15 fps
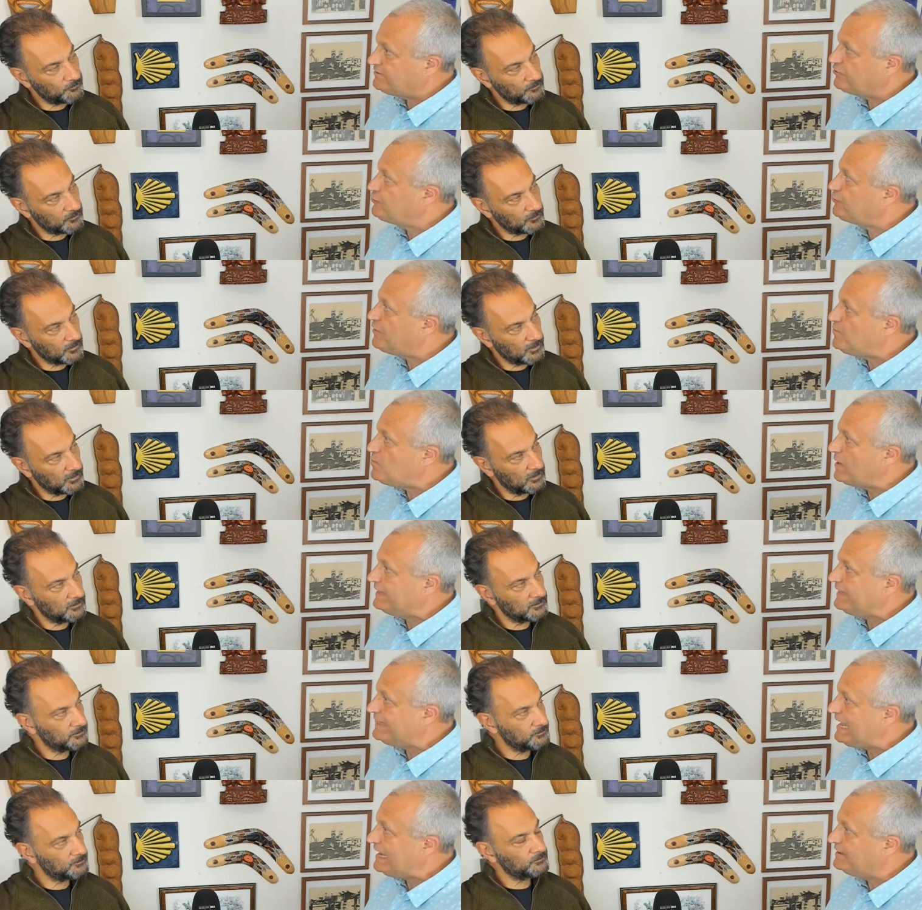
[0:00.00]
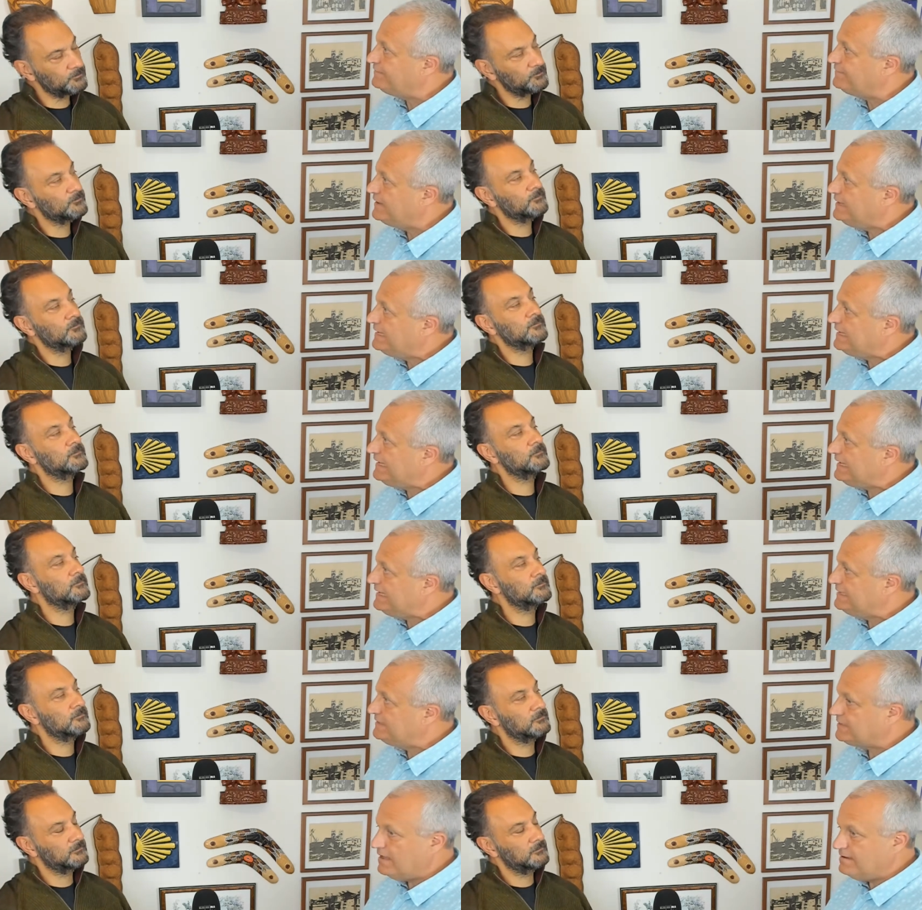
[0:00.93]
Speaker 1: and doing well in life
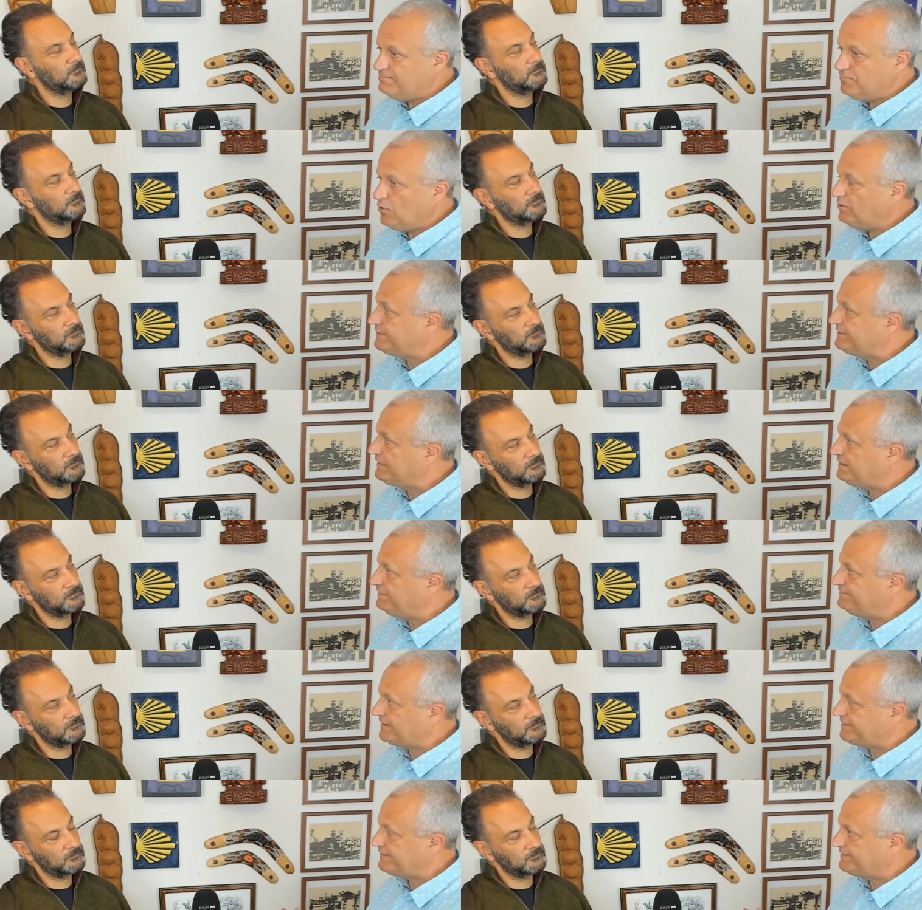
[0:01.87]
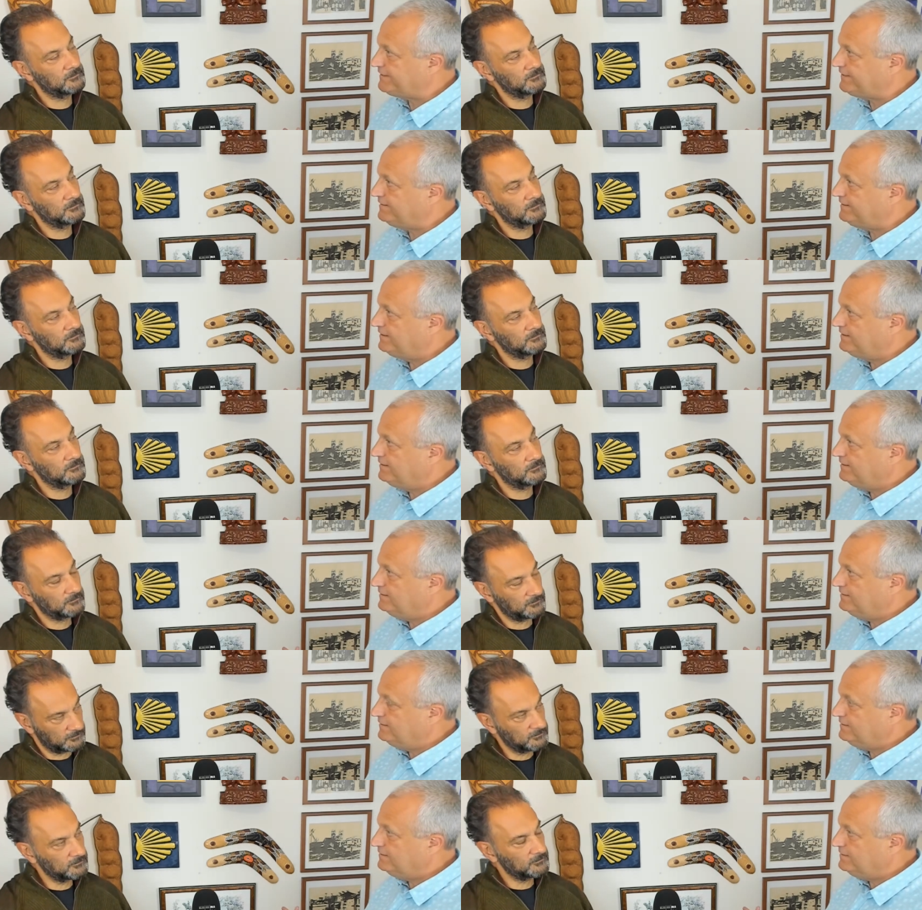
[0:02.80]
is a multifaceted
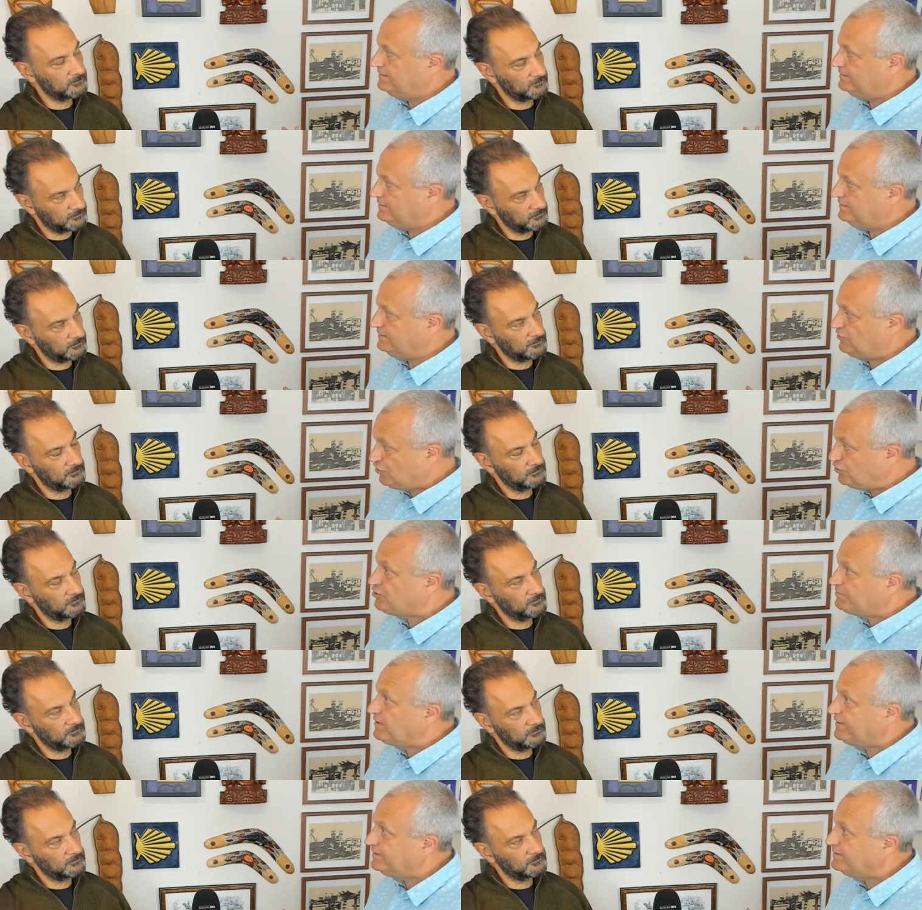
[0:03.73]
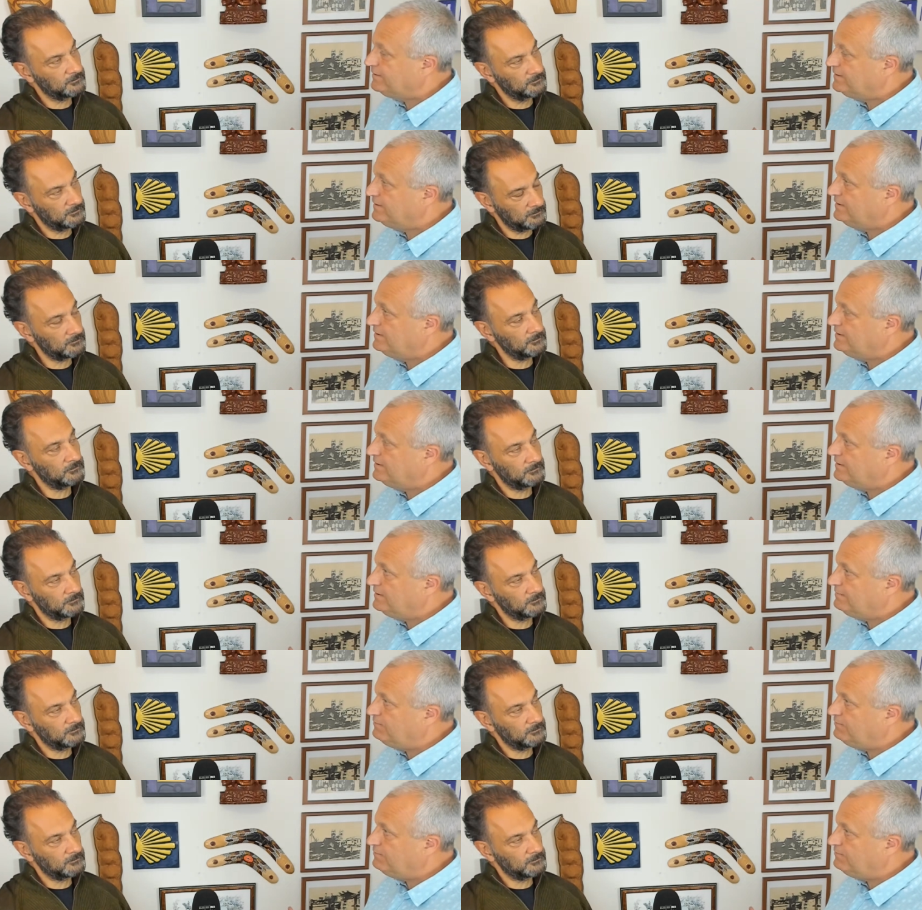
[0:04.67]
judgment. Mm.